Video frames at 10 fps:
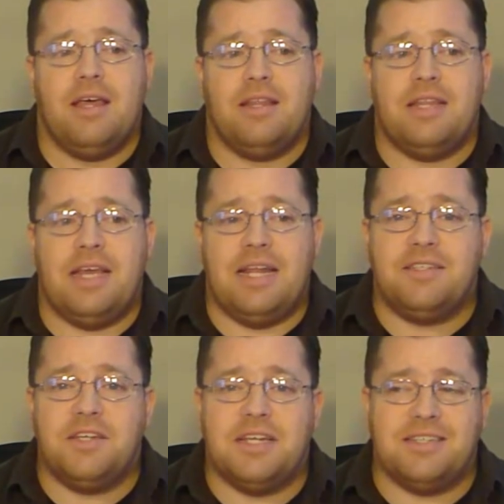It
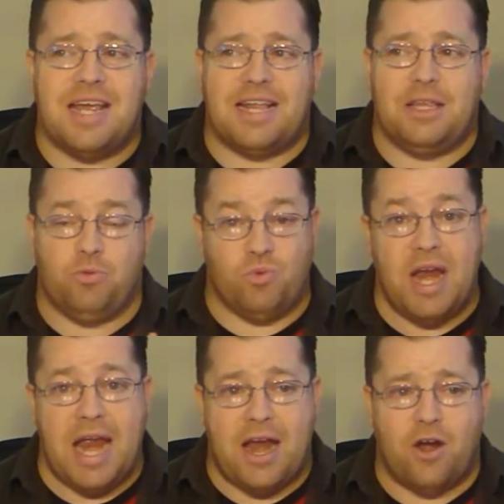isn't exactly
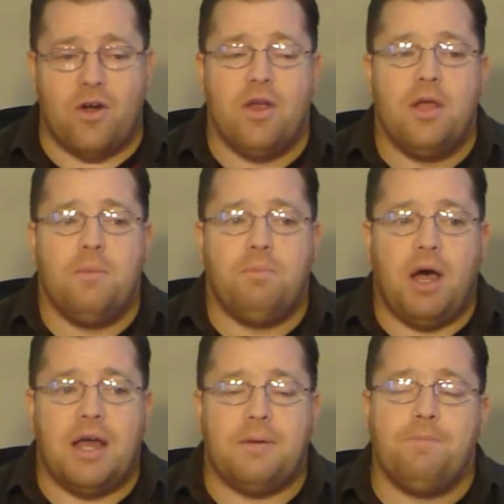rare,
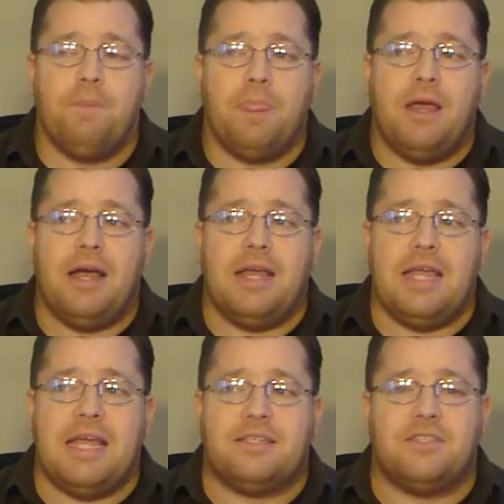but
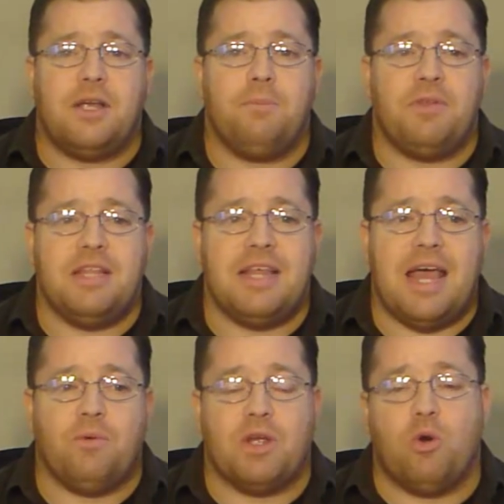it's something
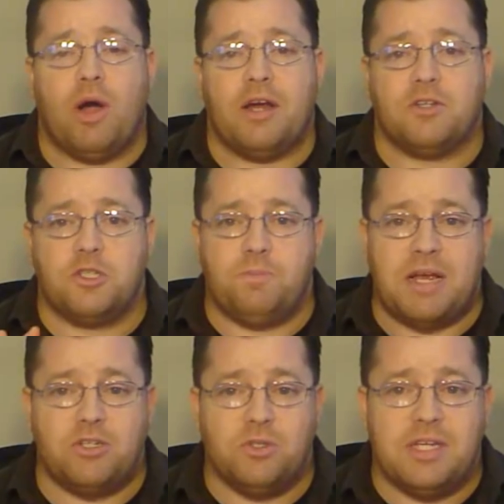that requires
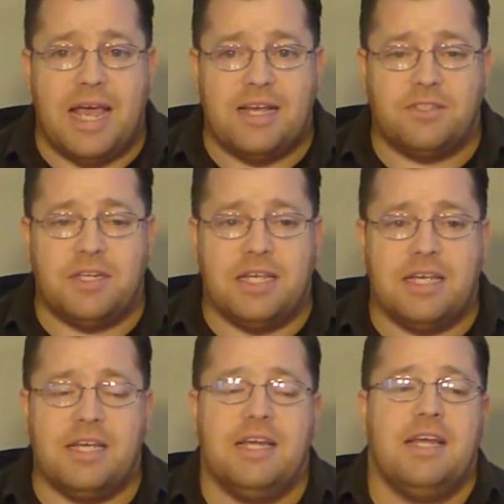special
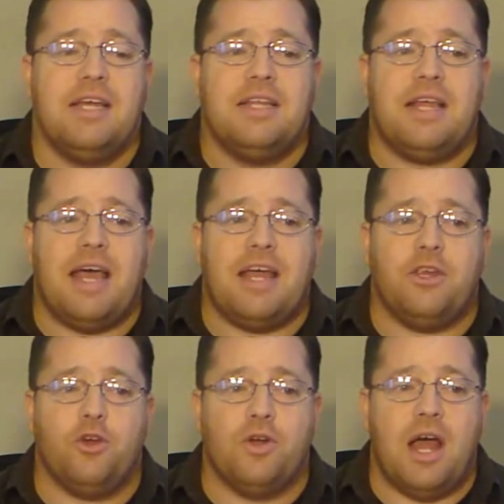testing
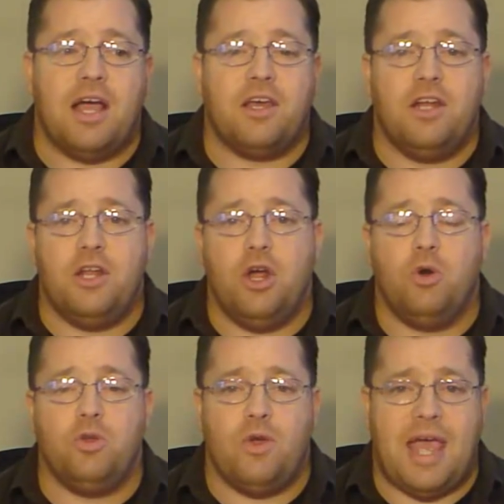that you're not going to
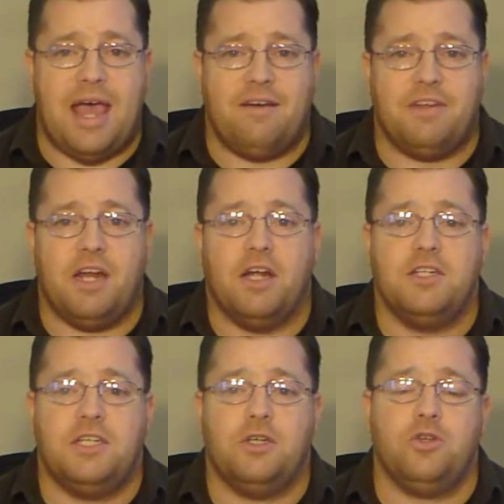know you have it
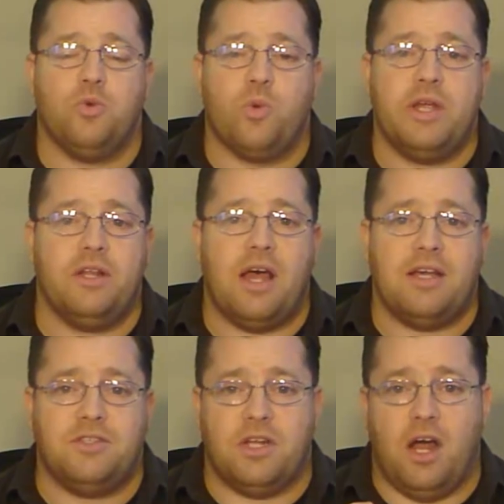until you
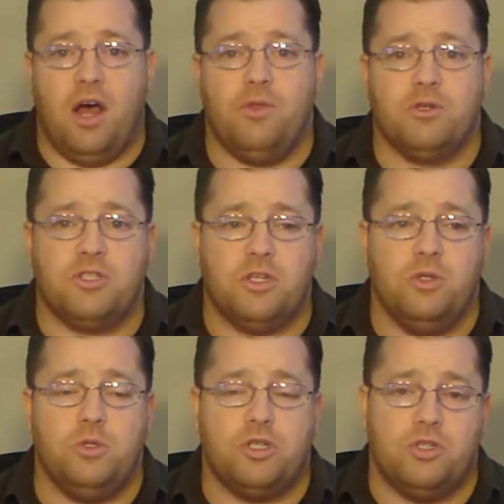realize that other
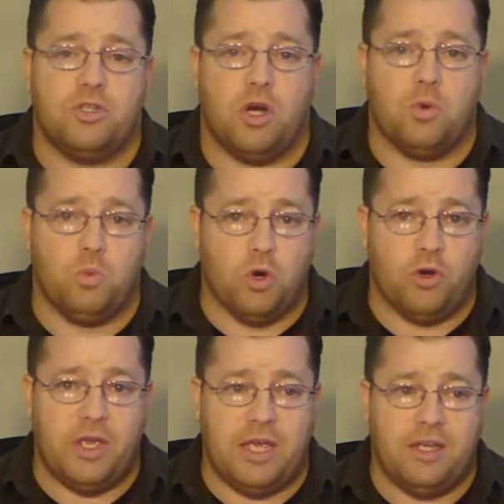solutions aren't
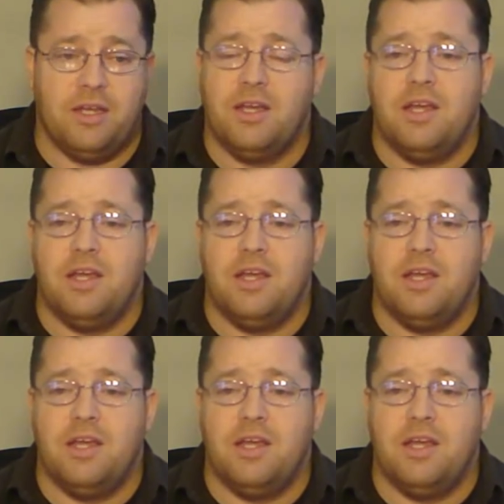working.